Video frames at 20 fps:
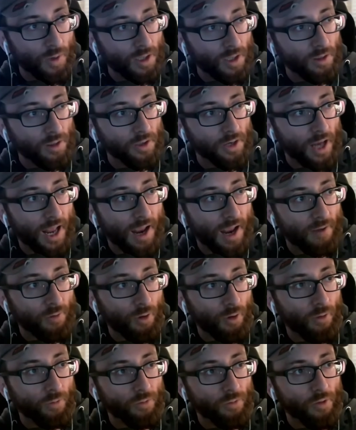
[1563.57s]
England, I have
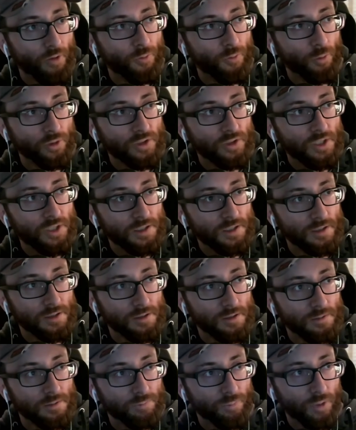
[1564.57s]
all the four
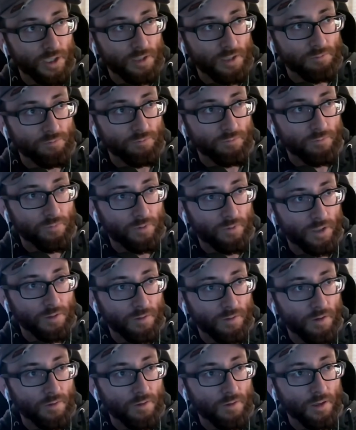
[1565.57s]
seasons pretty
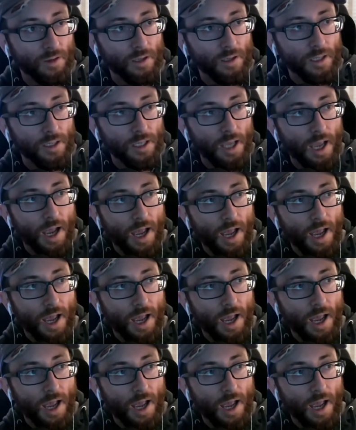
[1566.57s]
consistently.